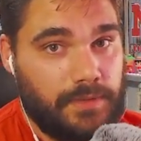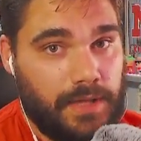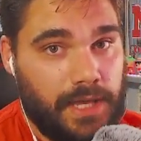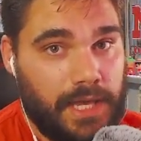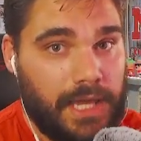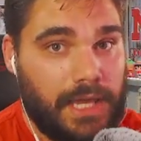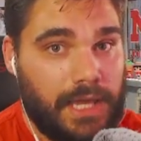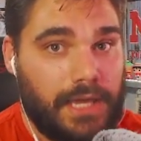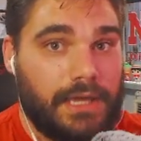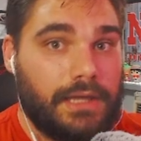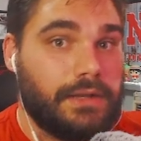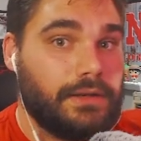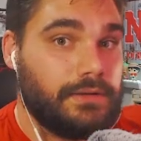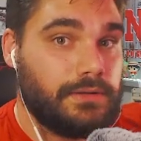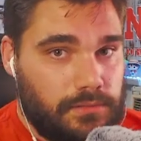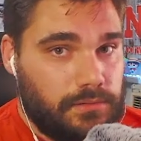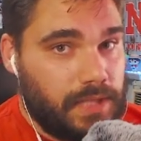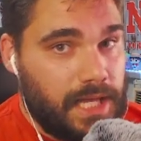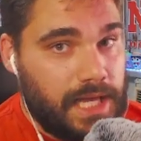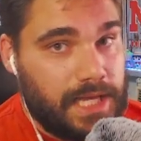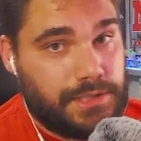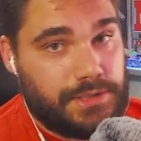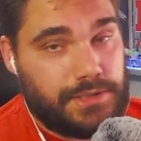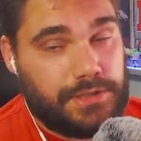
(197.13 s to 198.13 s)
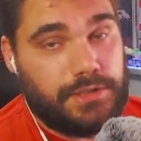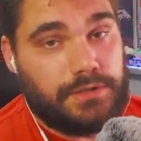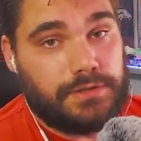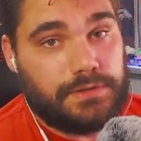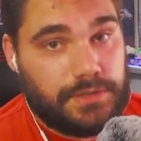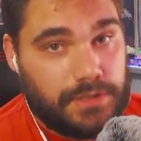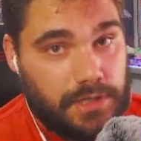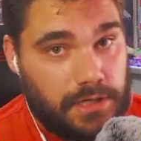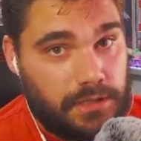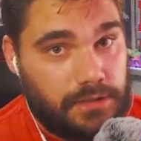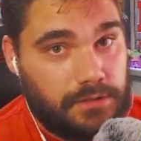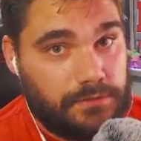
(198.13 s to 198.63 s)
and last year's
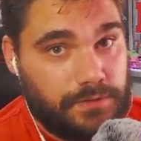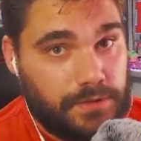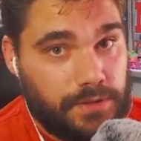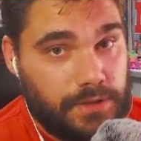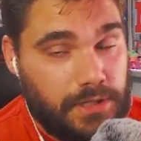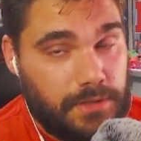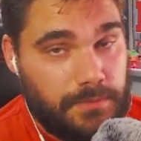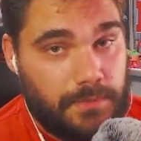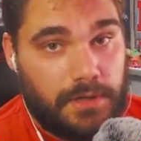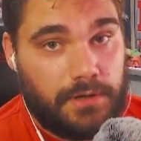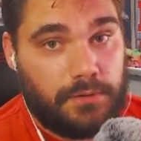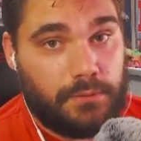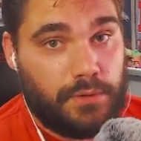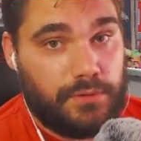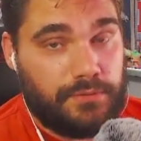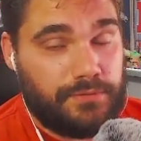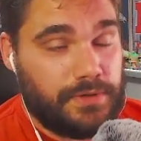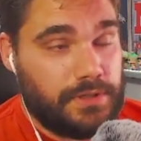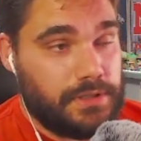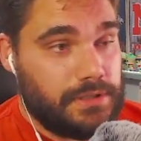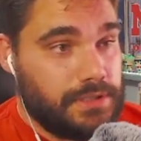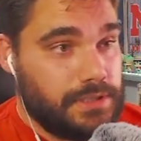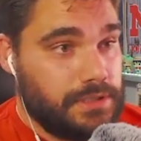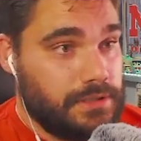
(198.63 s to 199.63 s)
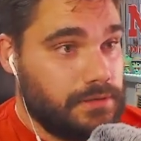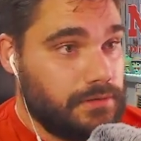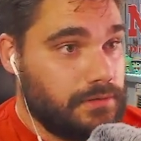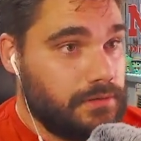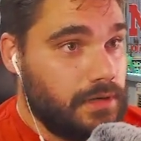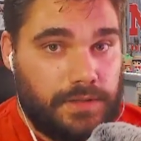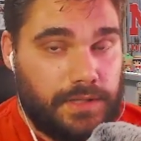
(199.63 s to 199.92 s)
Call of Duty Modern Warfare 2.